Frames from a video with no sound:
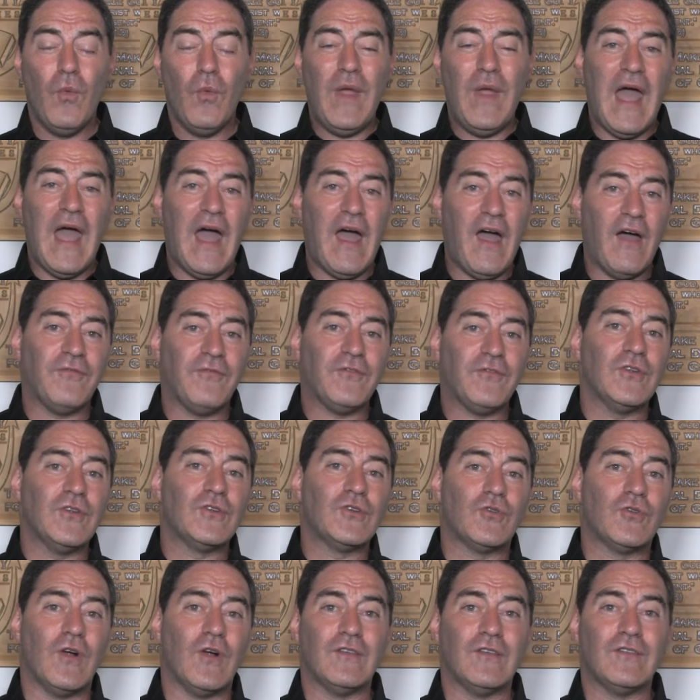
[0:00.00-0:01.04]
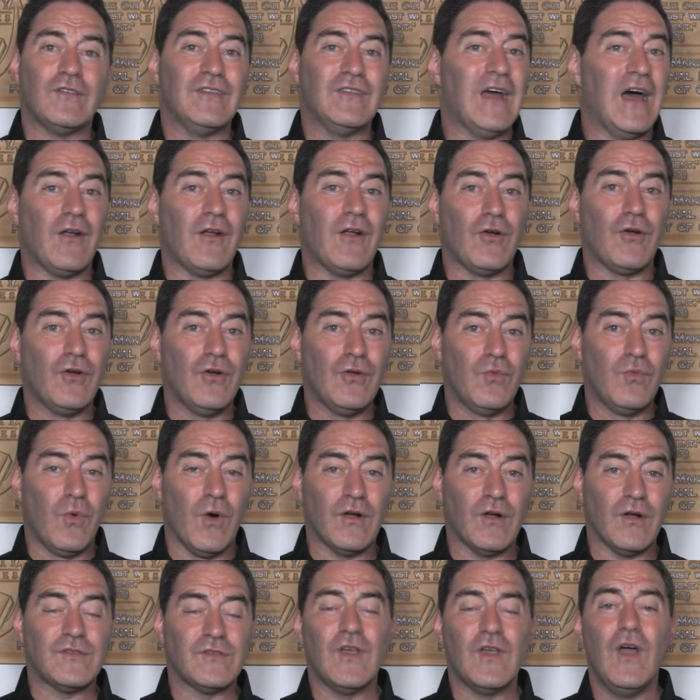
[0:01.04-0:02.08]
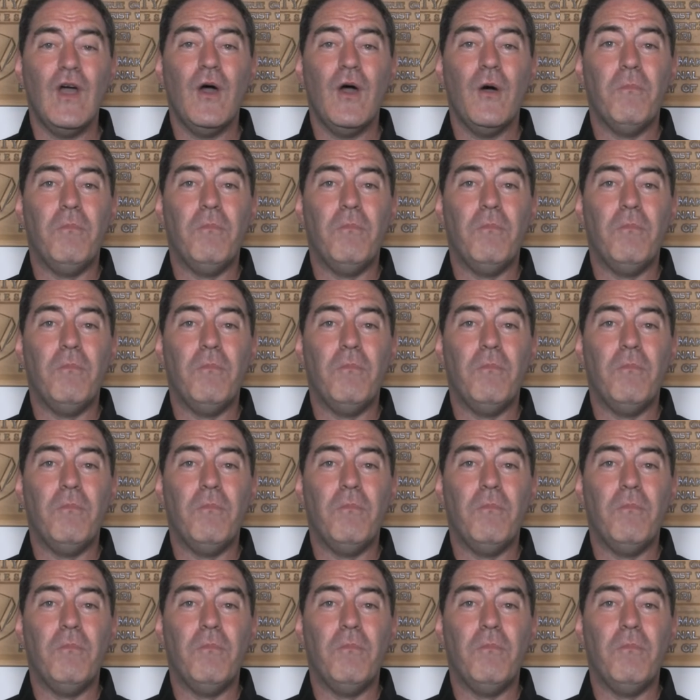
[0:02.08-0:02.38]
We have to trust not our good works,